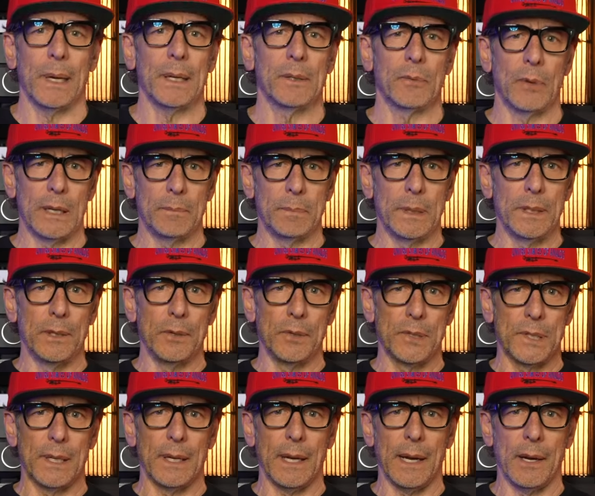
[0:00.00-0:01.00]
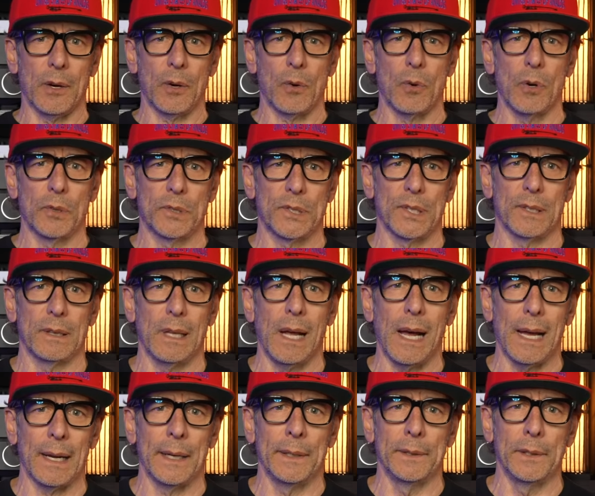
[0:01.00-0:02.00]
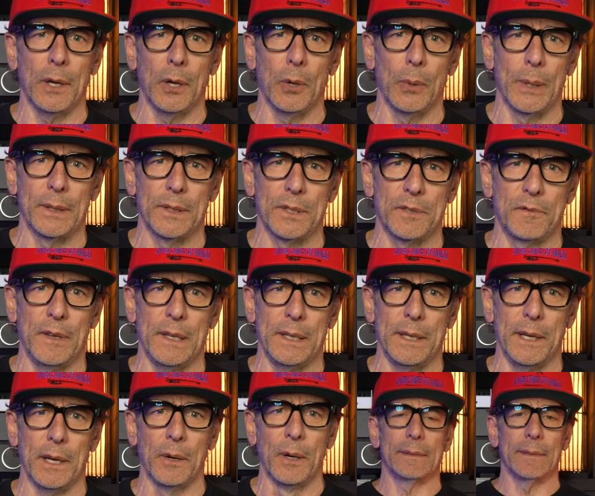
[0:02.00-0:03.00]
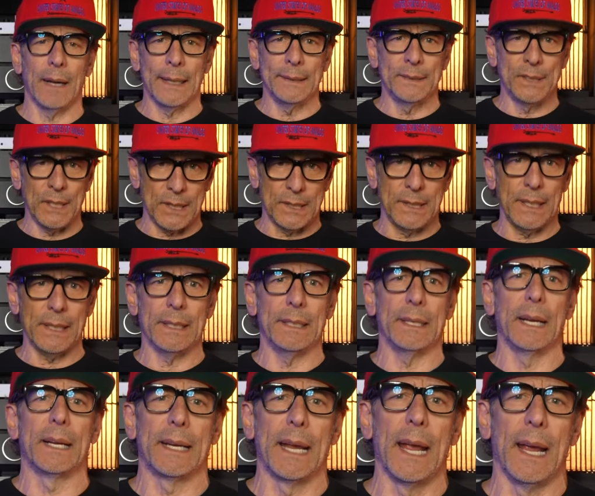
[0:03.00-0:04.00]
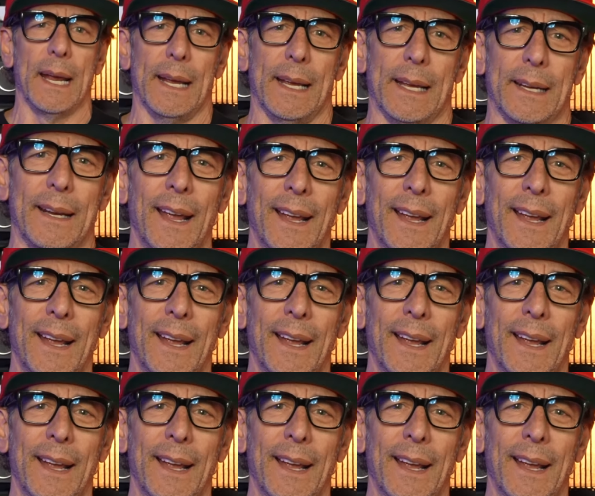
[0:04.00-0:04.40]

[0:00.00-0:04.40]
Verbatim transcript: By the way, I've been using air quotes a lot, I know, in this video. I just did it again.